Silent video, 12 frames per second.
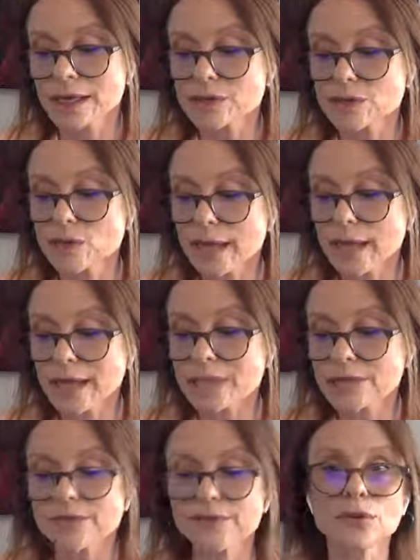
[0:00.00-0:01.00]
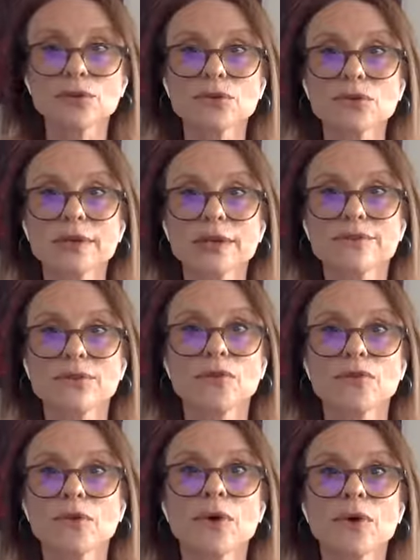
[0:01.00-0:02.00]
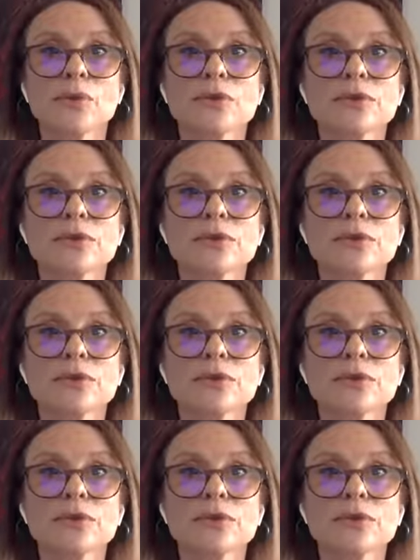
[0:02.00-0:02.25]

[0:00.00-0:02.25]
And it's okay to feel grief over what